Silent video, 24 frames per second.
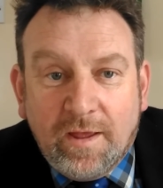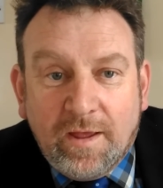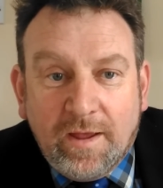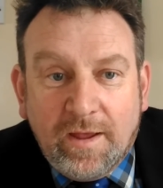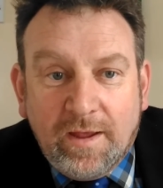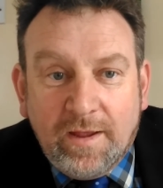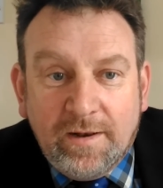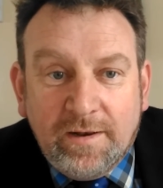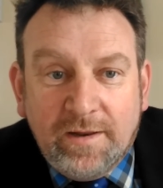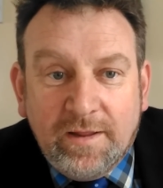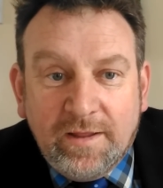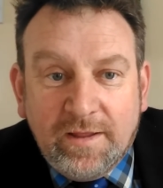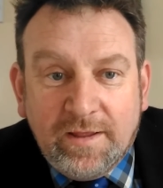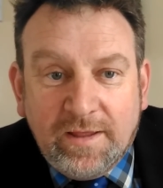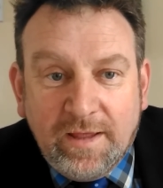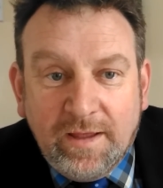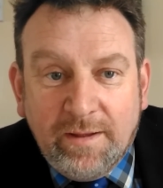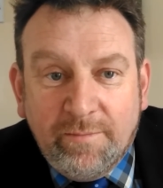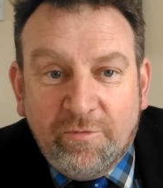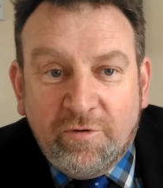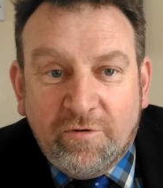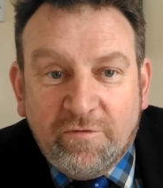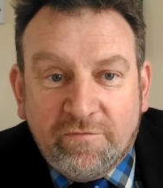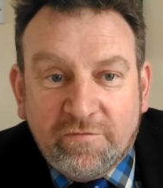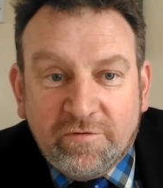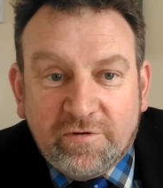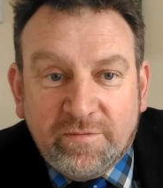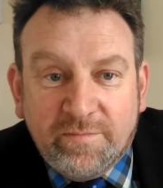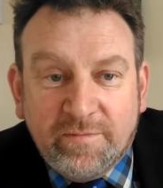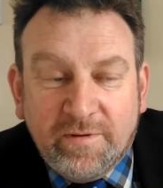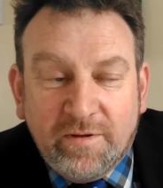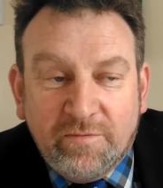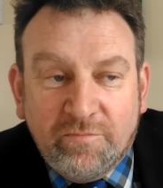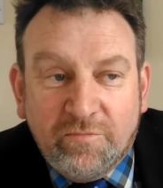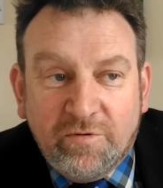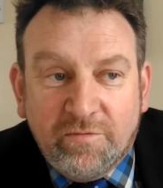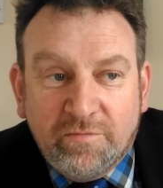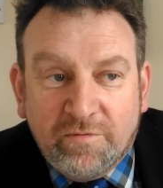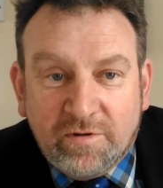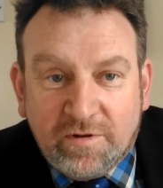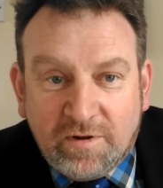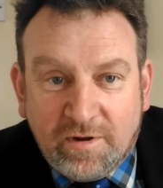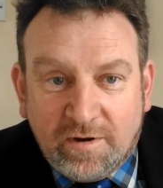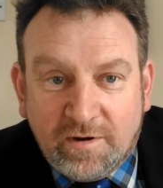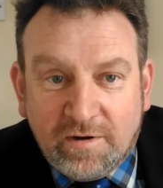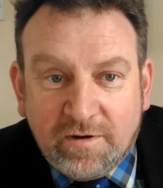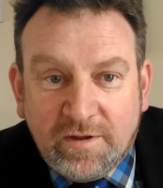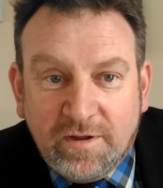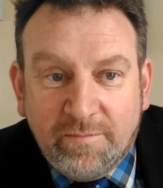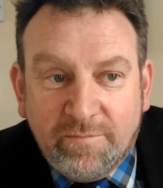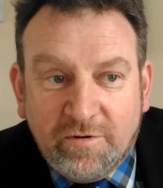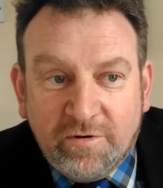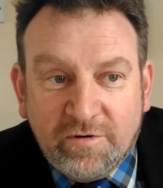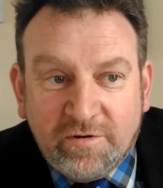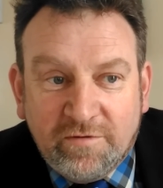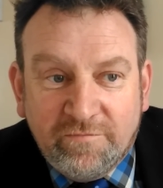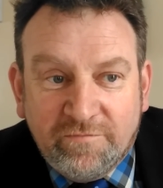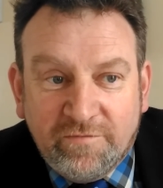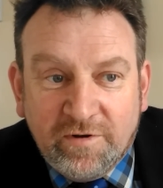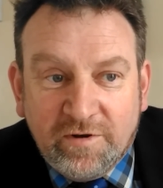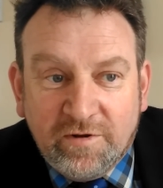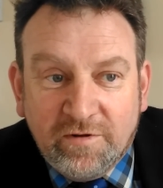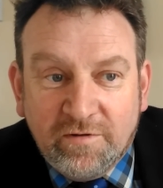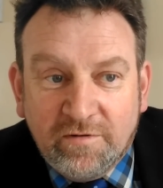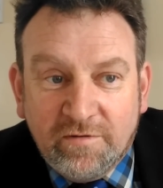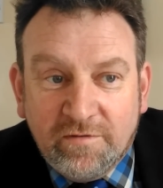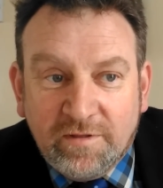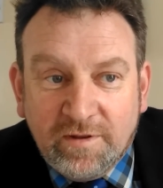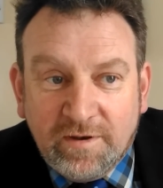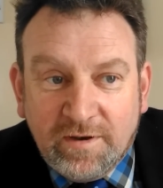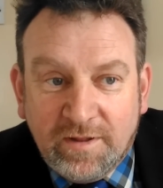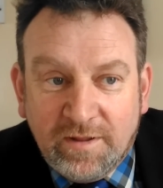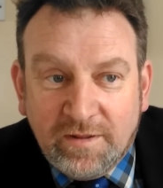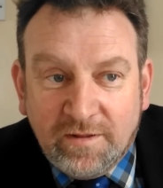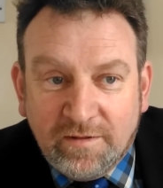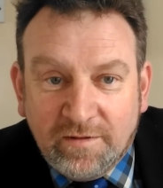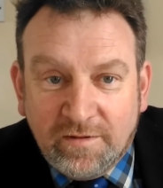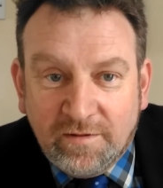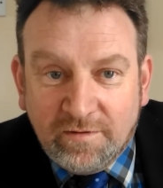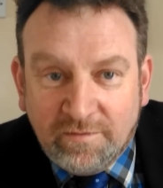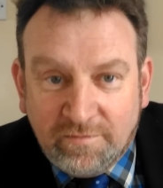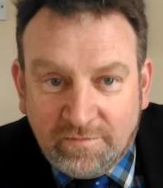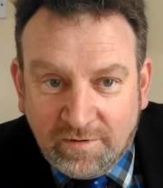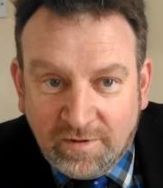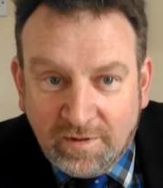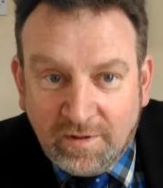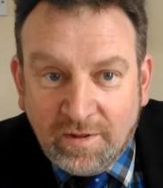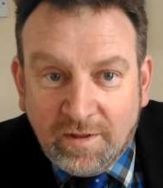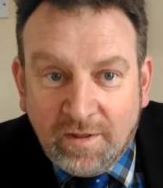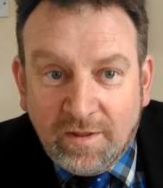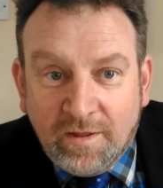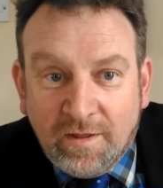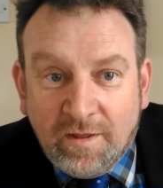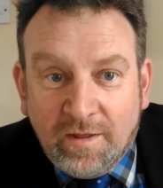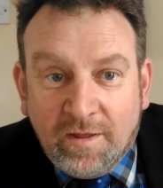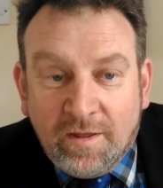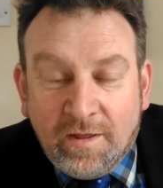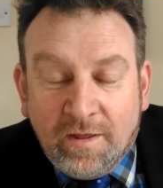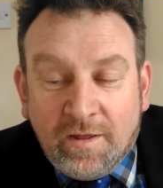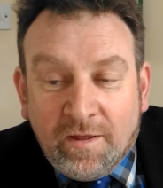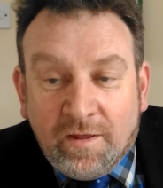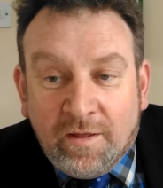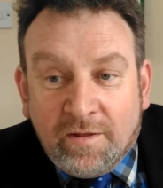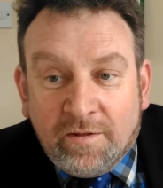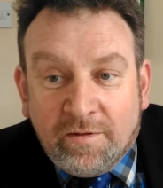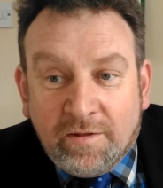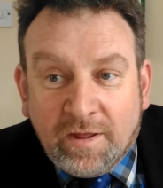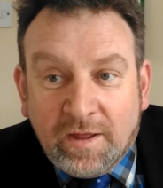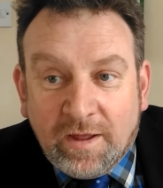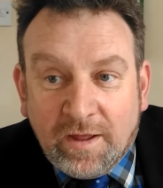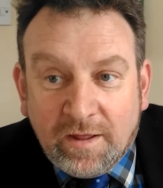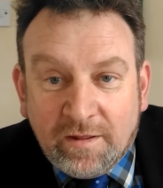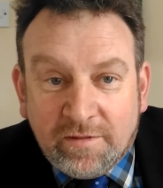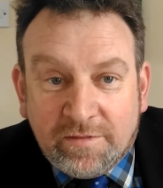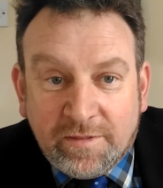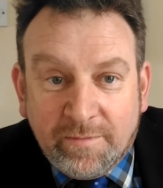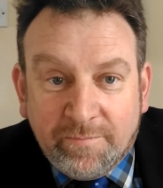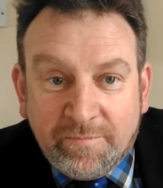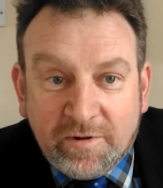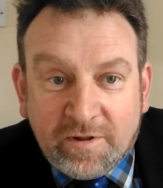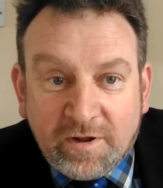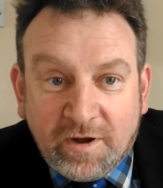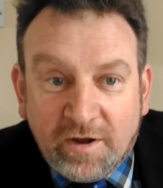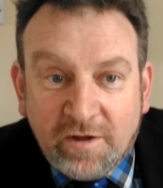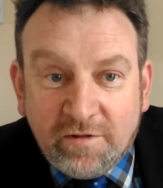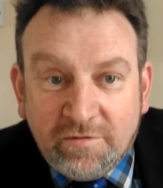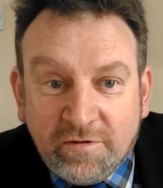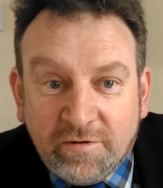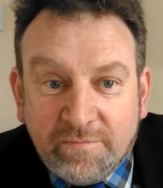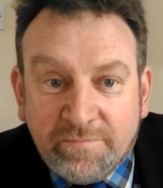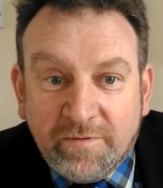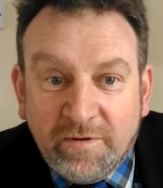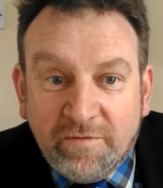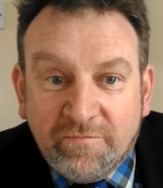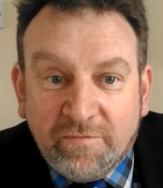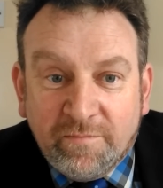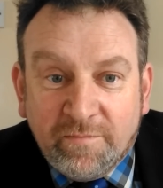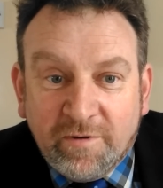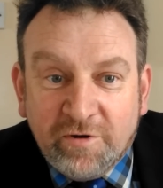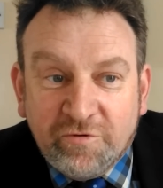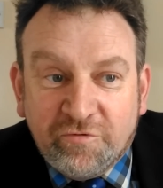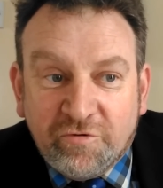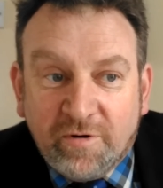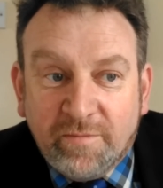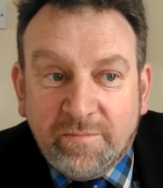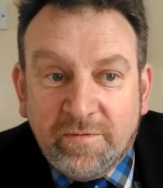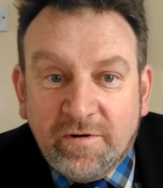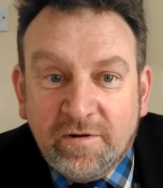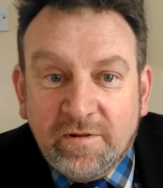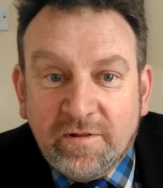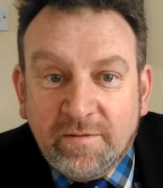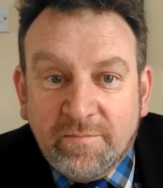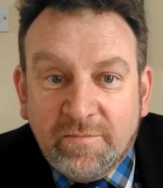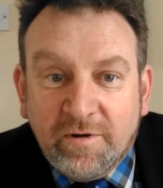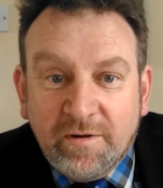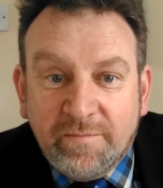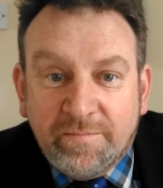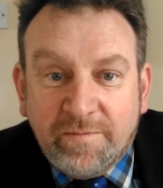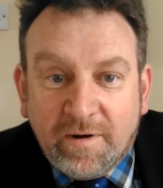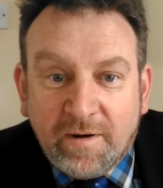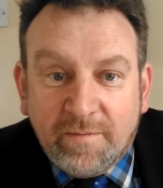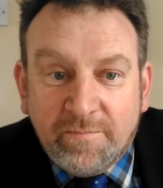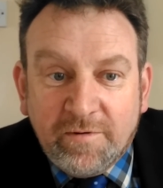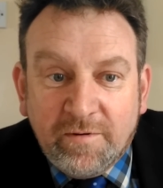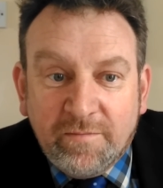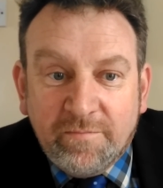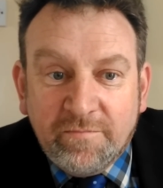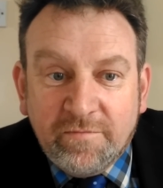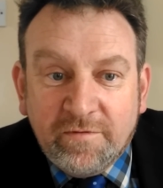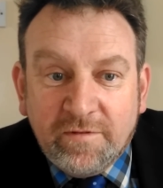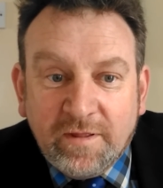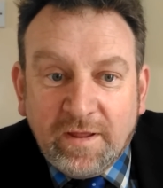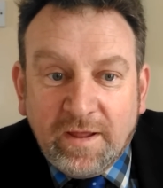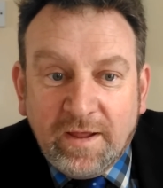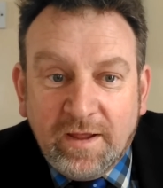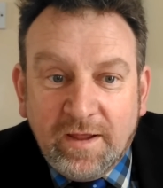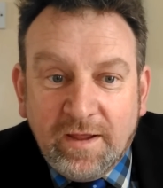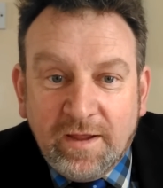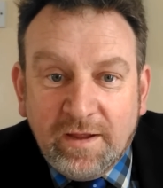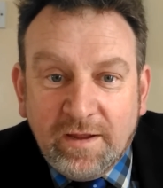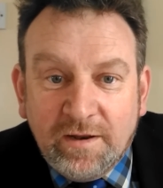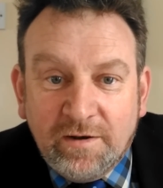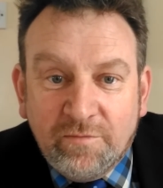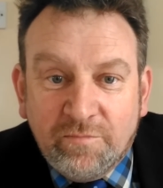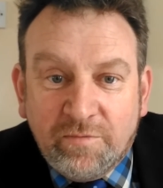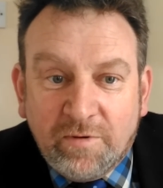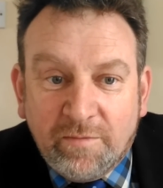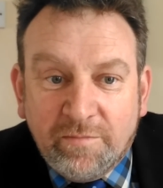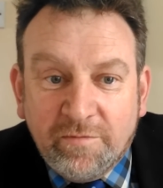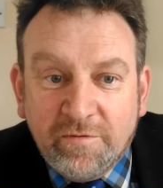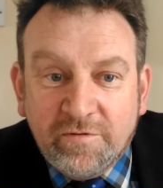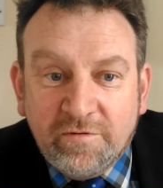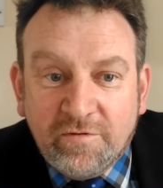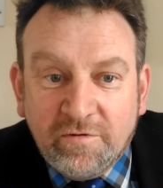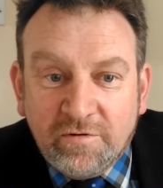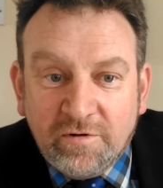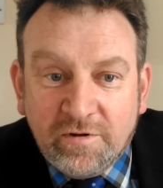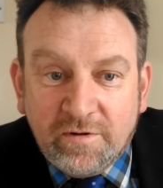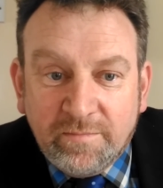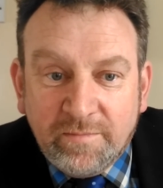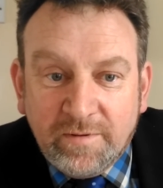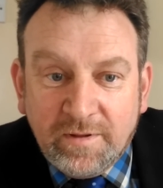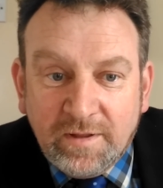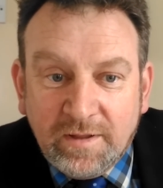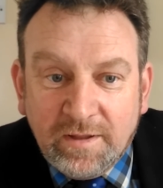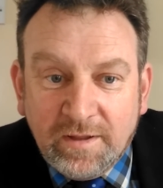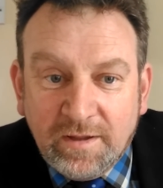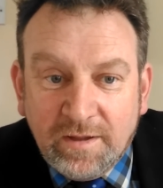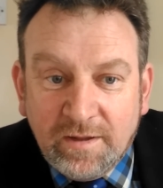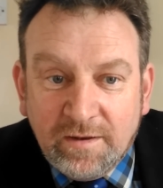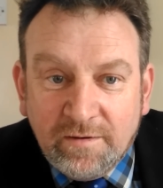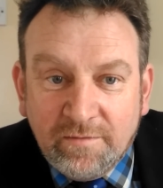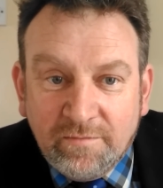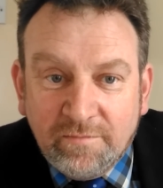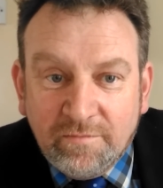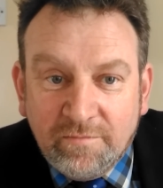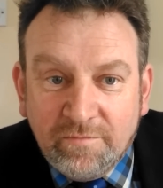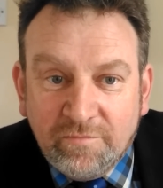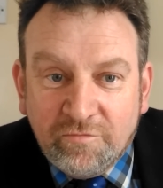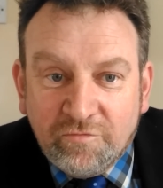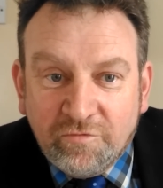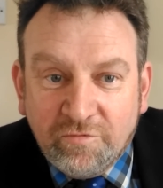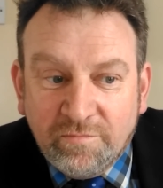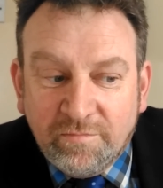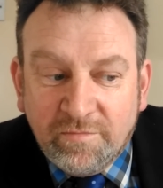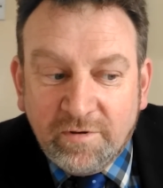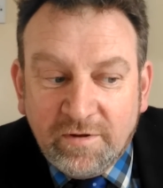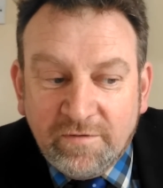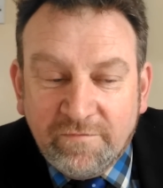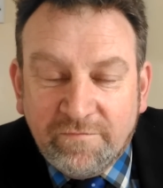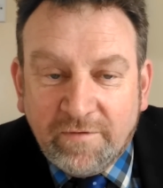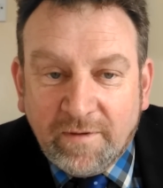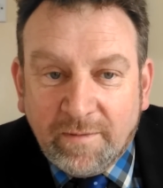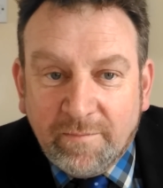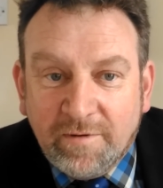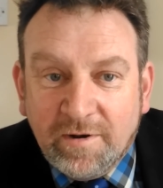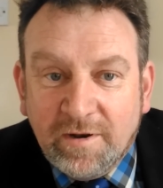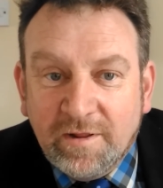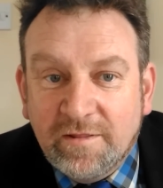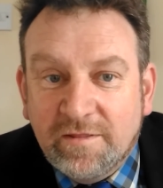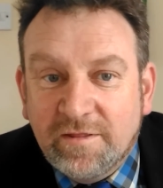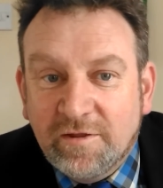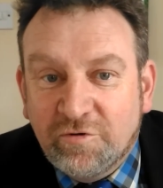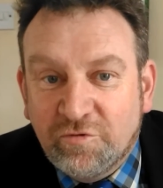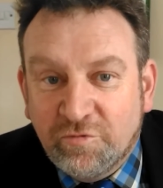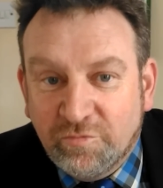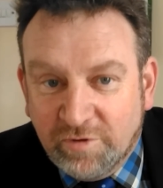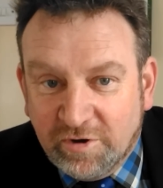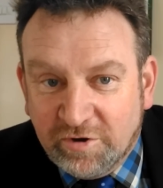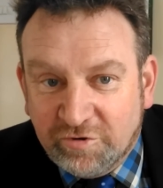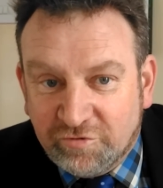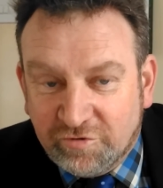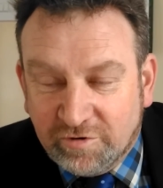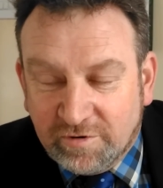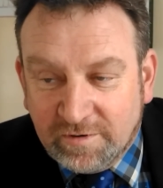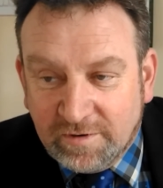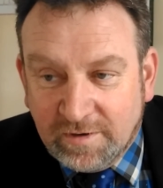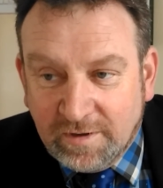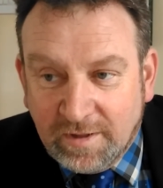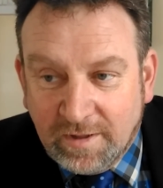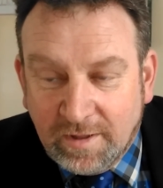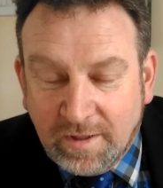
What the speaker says: and he came over to me and we were talking about the videos, and he sympathised with me for my troubles and my problems and what was done to me through my family situation.